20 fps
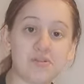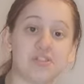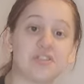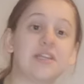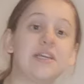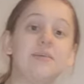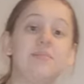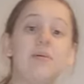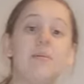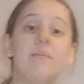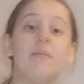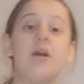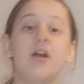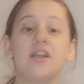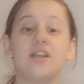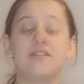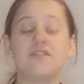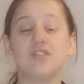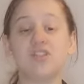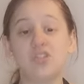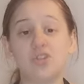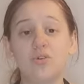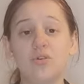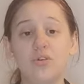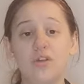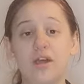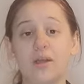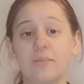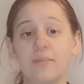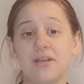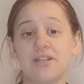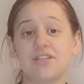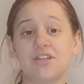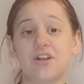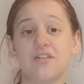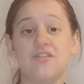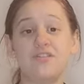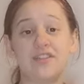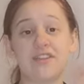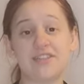but just keep in mind if you're short like
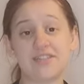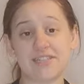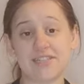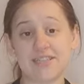myself, these